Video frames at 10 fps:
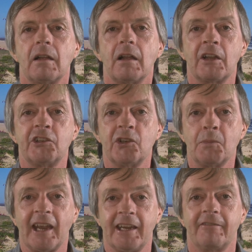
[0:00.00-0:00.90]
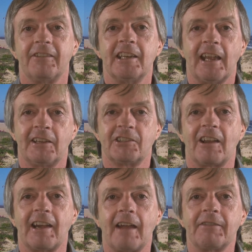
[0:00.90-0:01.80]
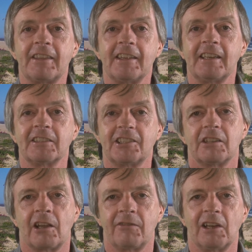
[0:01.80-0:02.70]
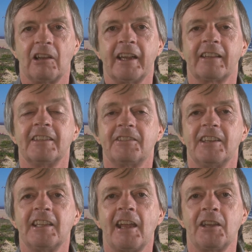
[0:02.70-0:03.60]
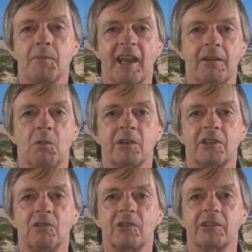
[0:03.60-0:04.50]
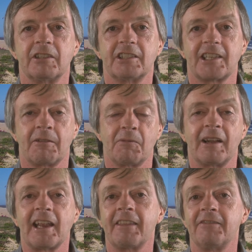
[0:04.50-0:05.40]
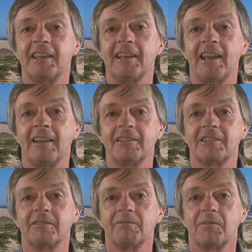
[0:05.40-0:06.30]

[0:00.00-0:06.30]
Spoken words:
I do make videos on other things, so if you like this video, you may want to look at some of my other videos.